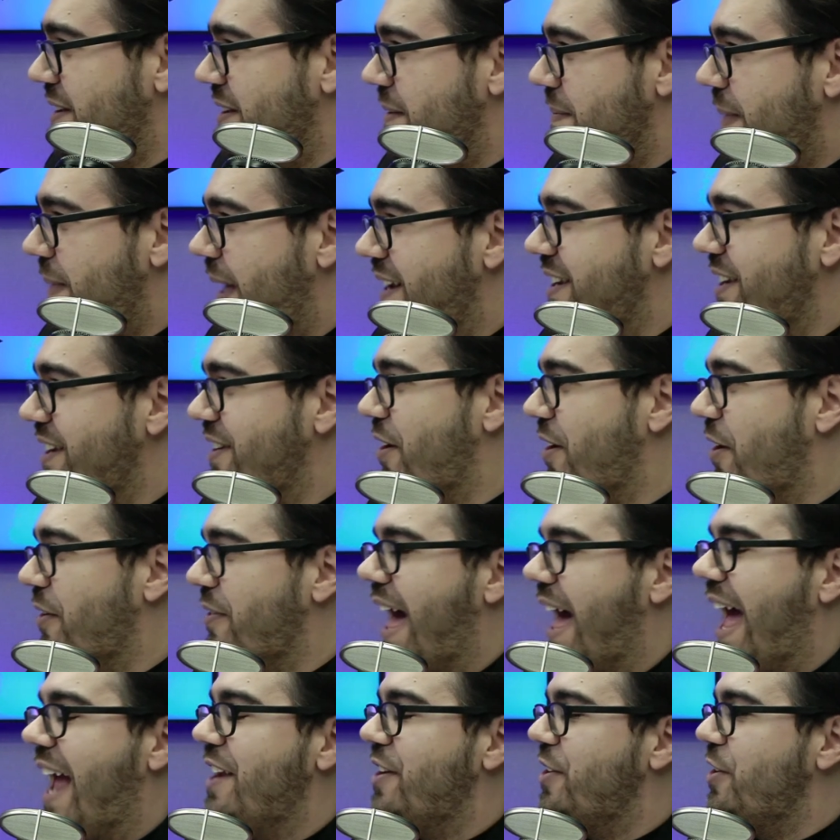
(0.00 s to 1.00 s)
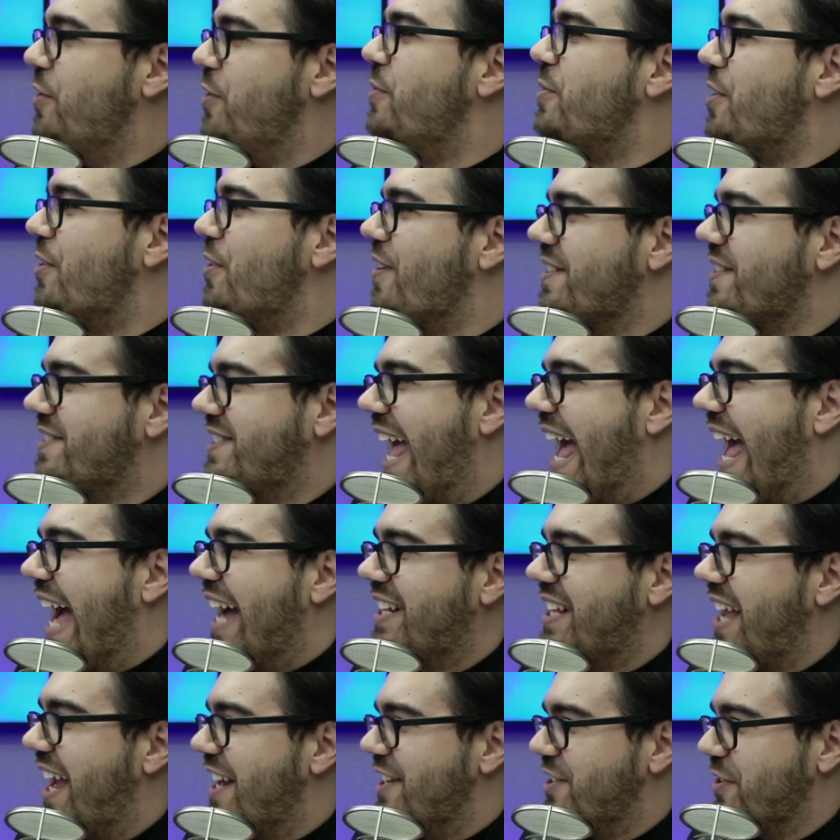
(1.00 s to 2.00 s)
I didn't know that. I knew your exact
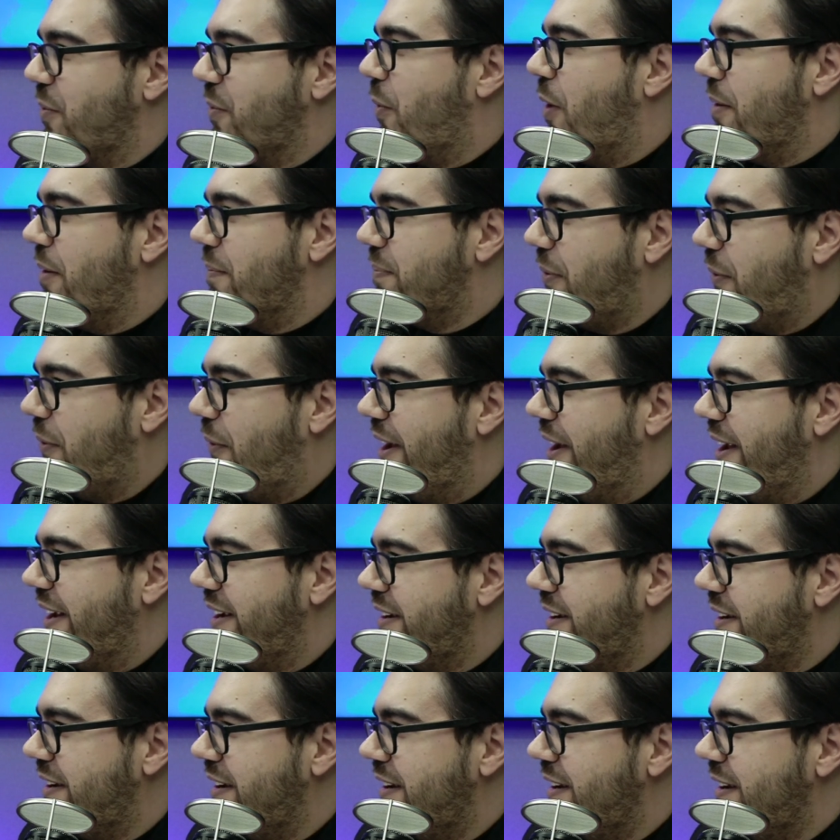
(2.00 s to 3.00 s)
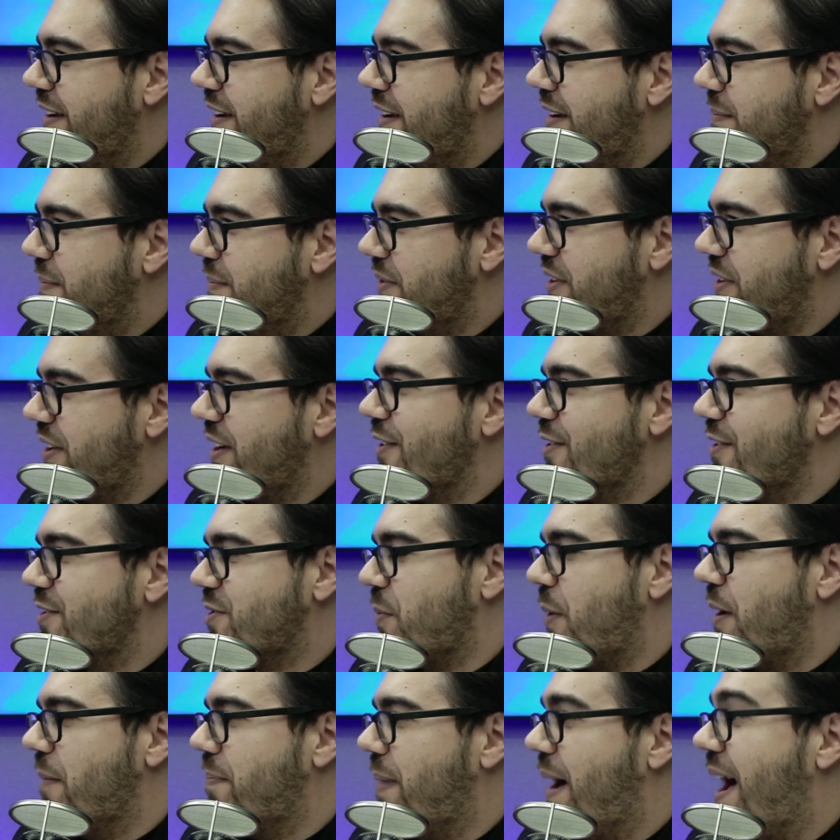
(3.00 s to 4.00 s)
age at one point, but the years
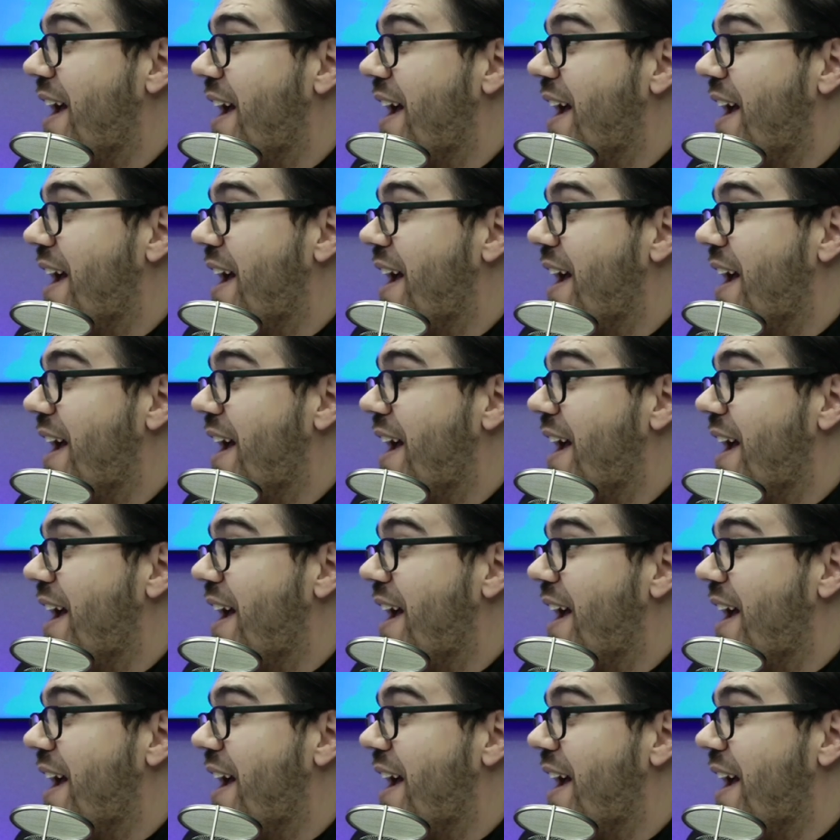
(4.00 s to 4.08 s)
went by and